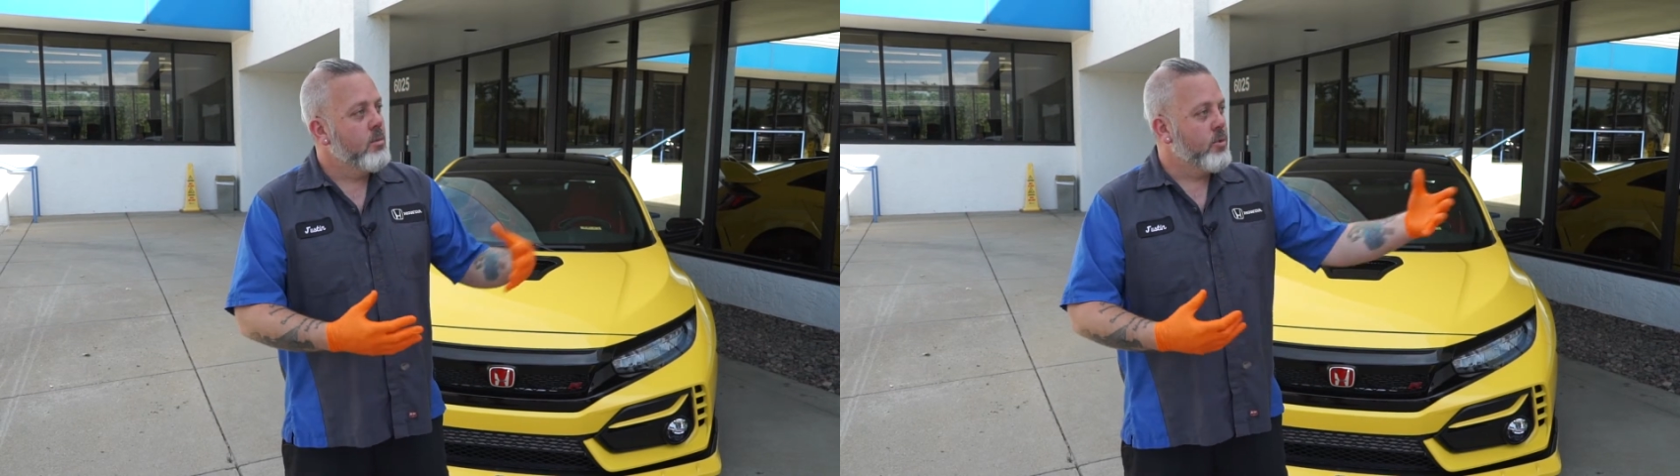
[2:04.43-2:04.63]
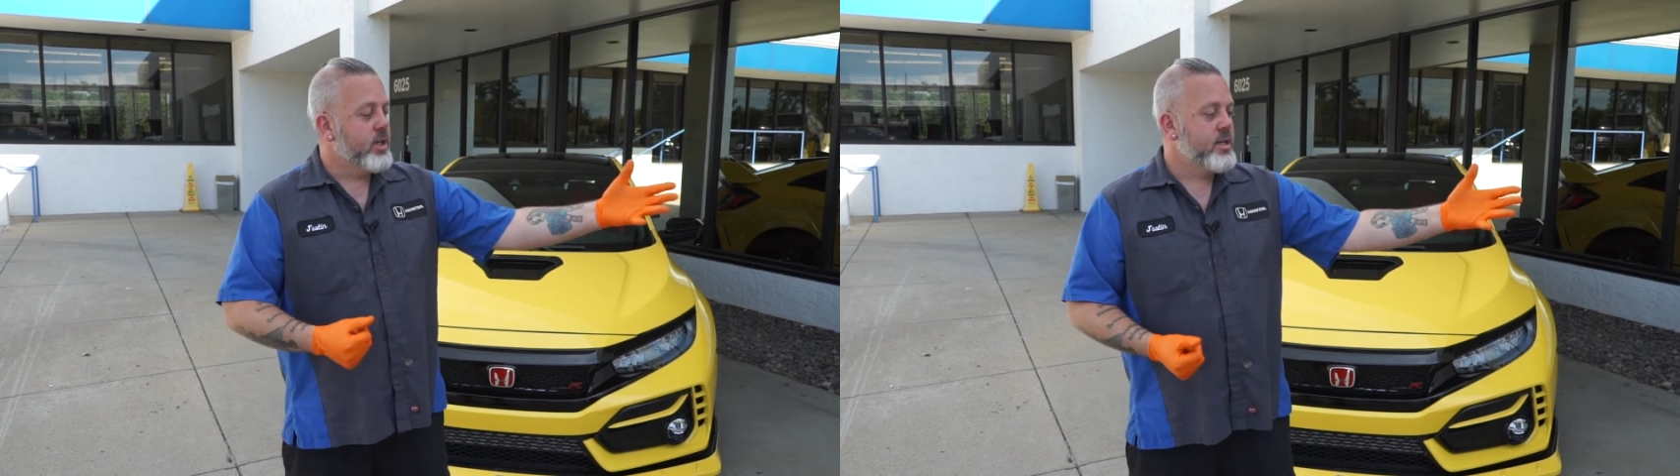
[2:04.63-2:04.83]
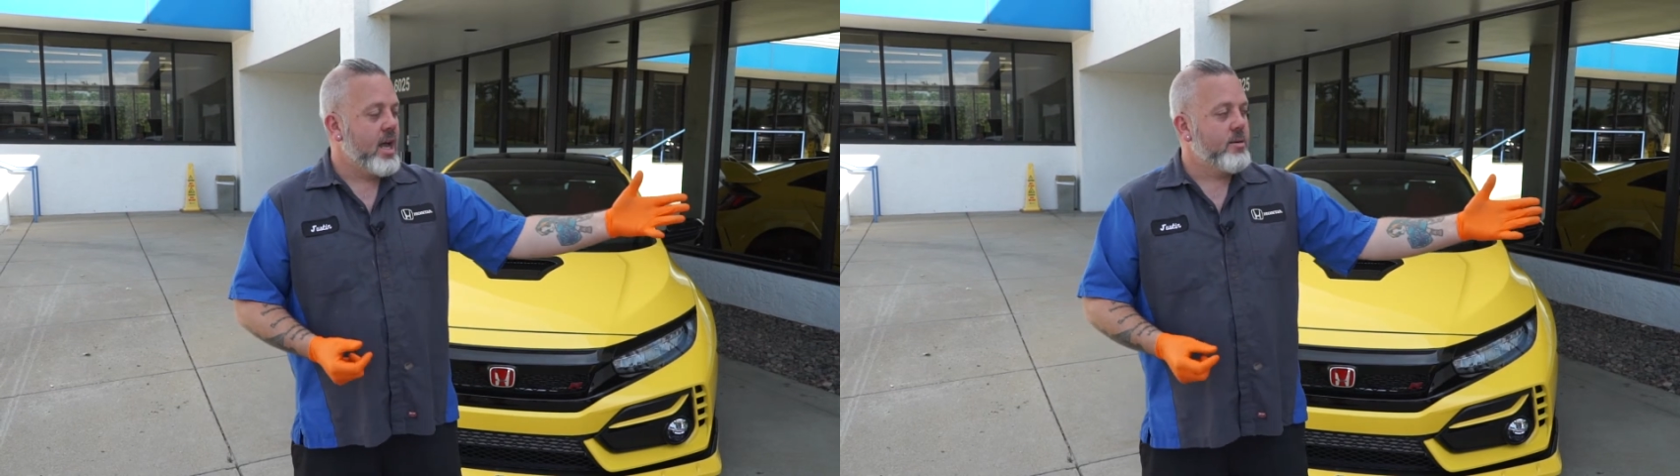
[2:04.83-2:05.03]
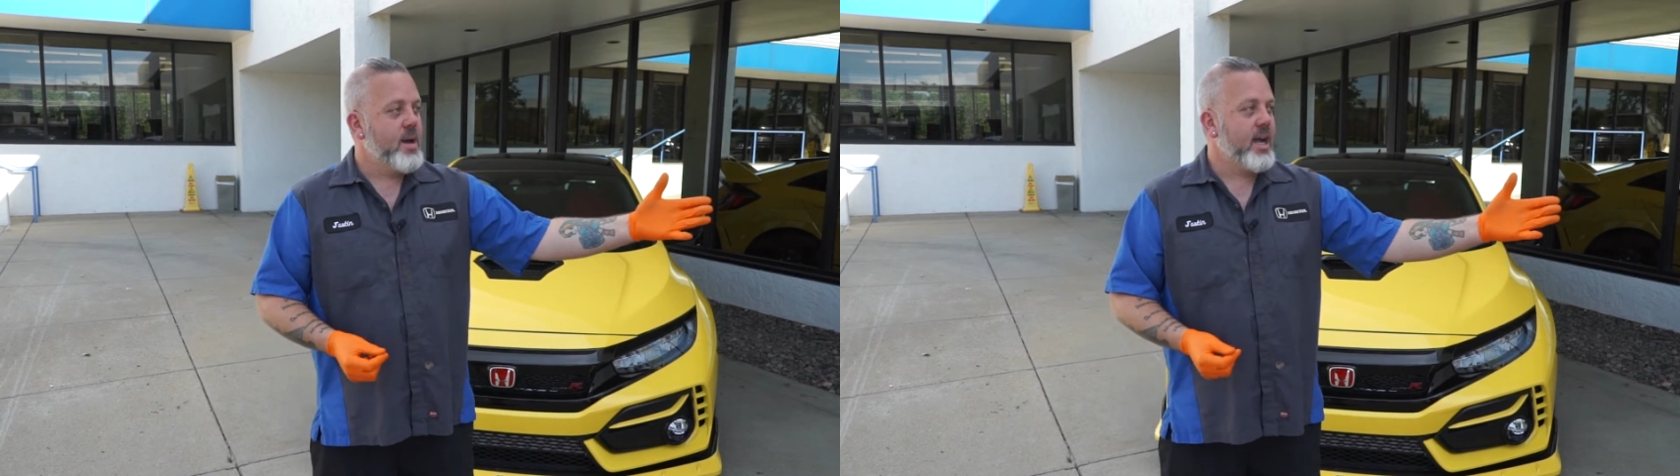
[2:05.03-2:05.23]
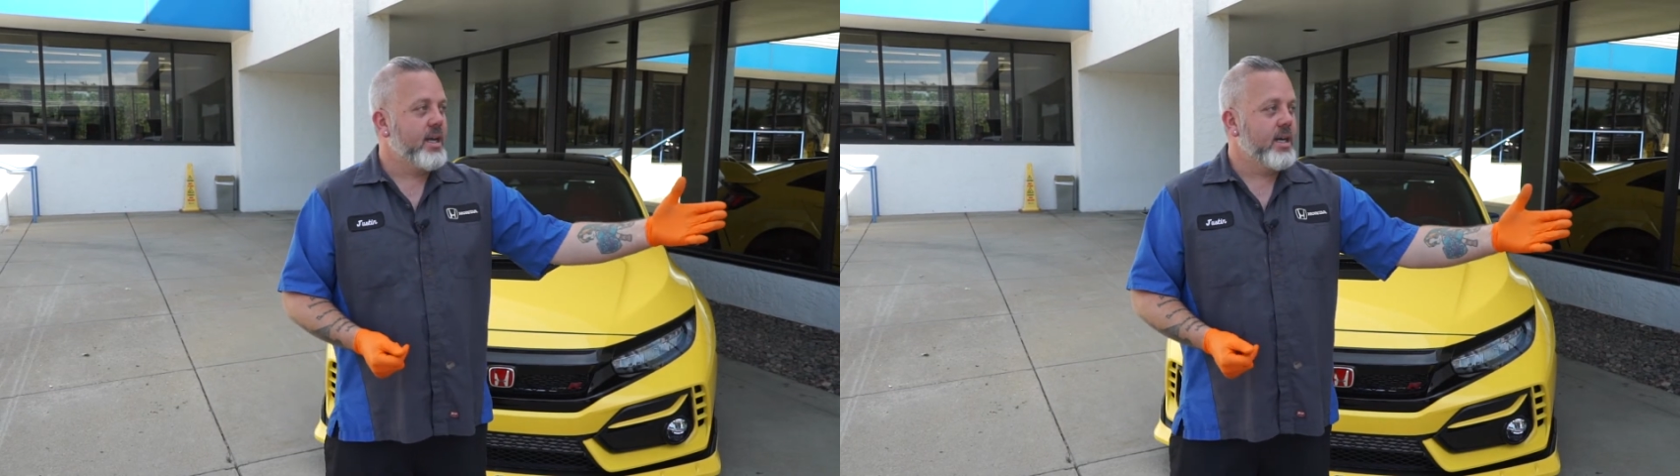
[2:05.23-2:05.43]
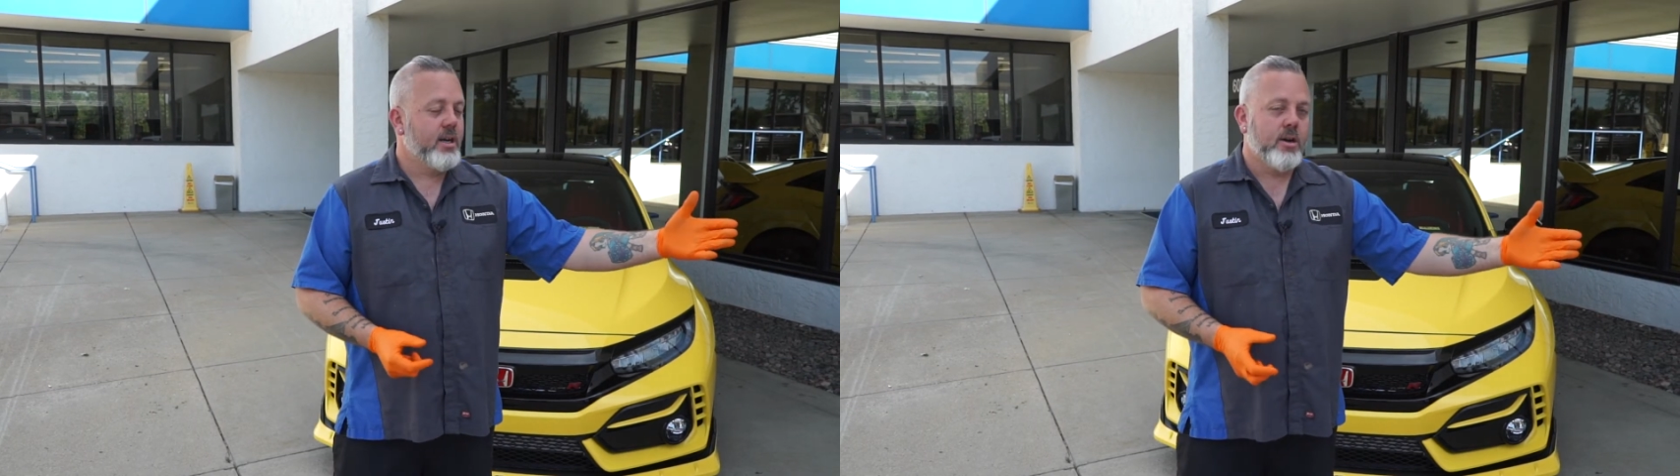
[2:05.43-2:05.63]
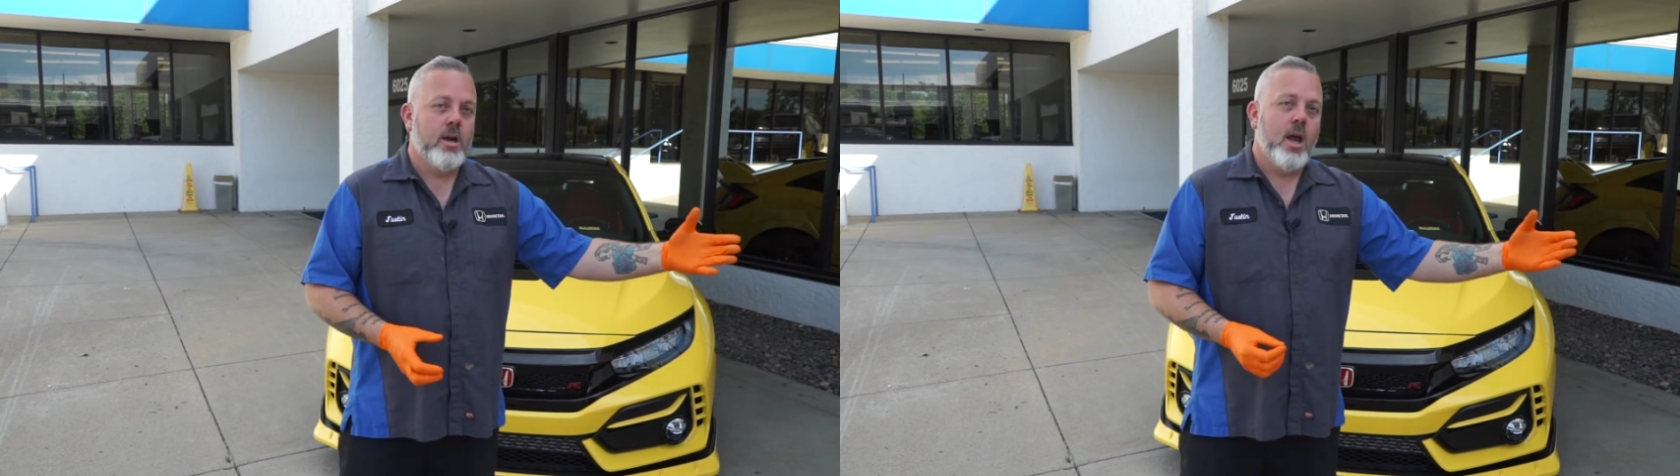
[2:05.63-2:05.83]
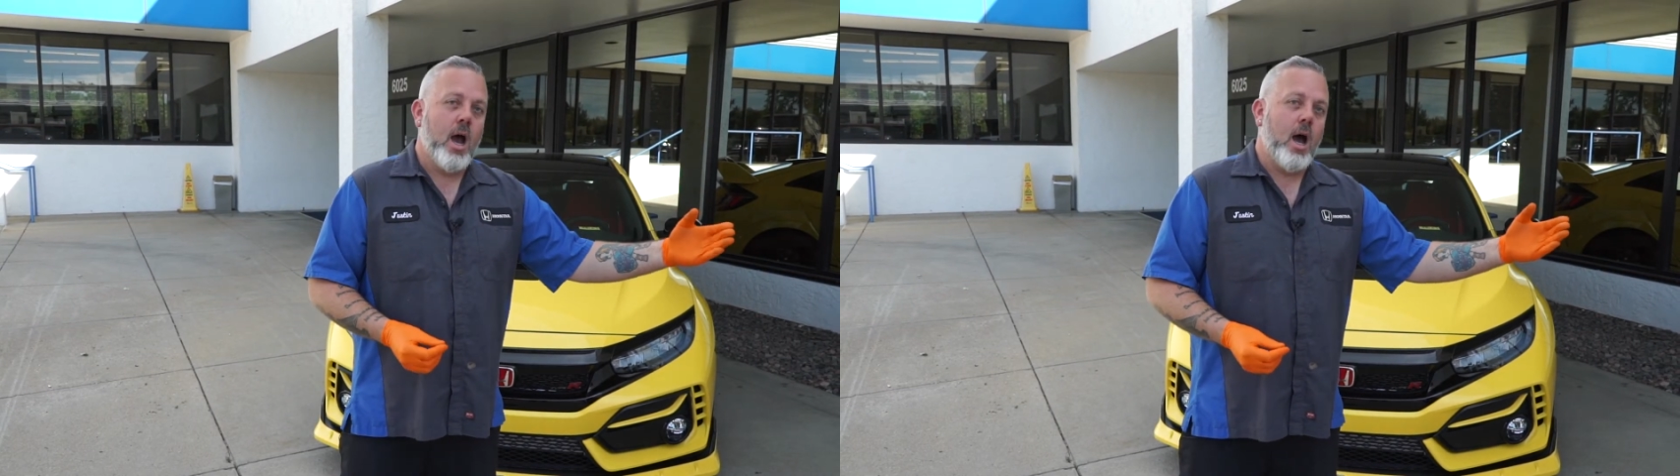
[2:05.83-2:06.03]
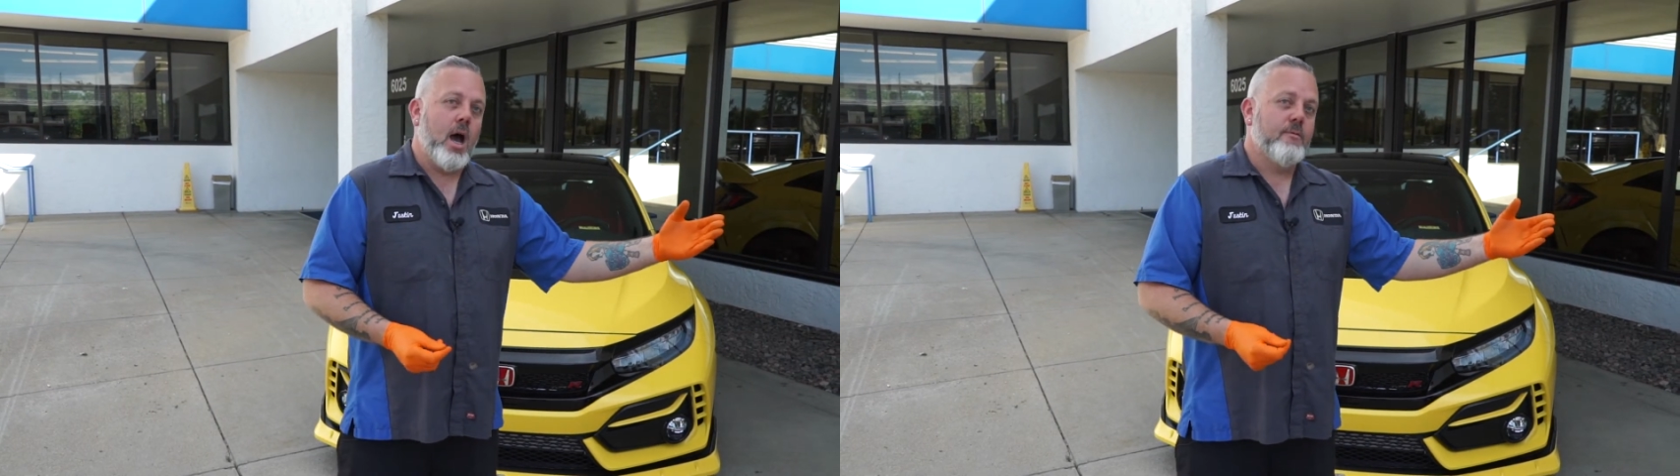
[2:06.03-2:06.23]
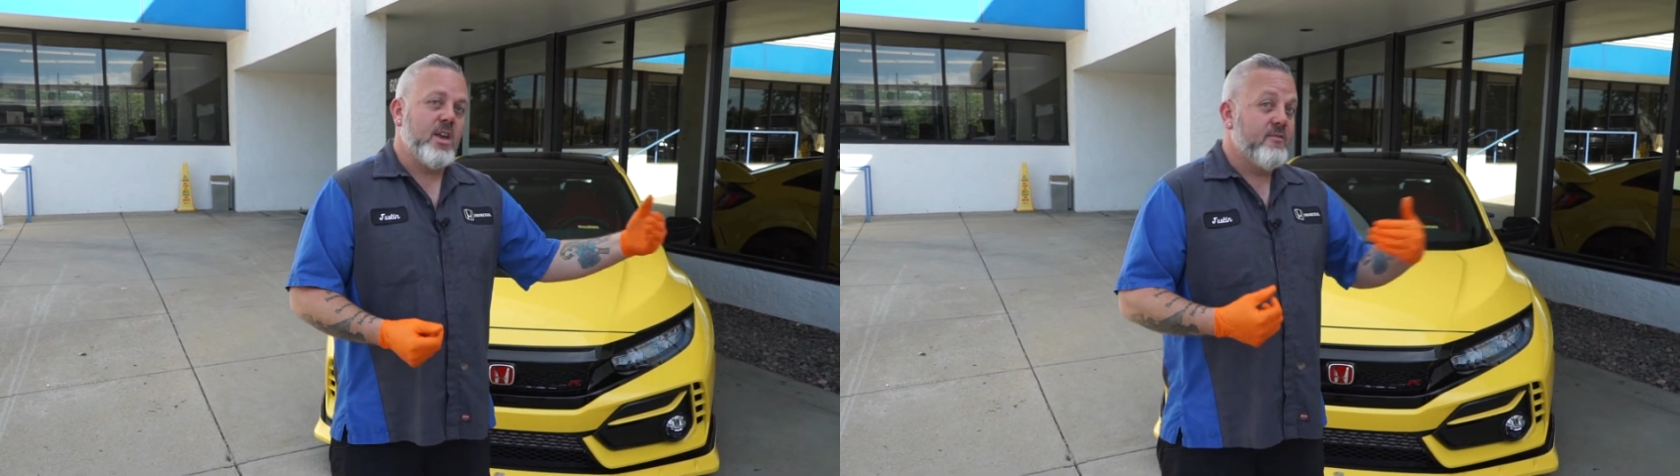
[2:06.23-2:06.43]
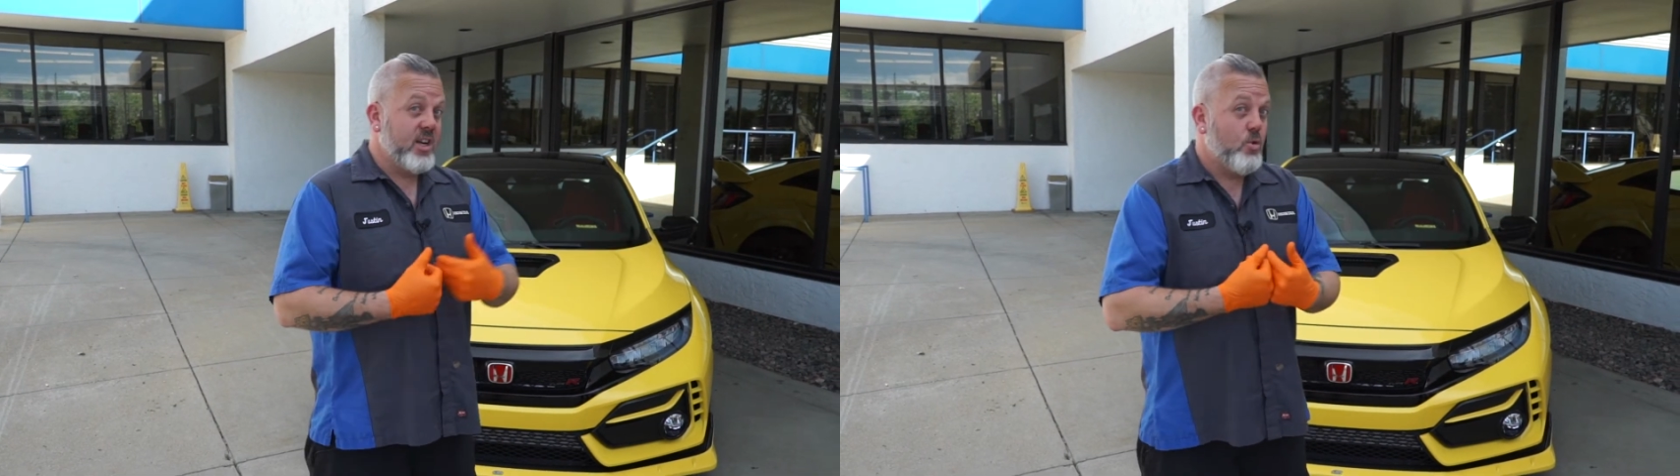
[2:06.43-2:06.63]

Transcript: bring Tyler back in here. If you have any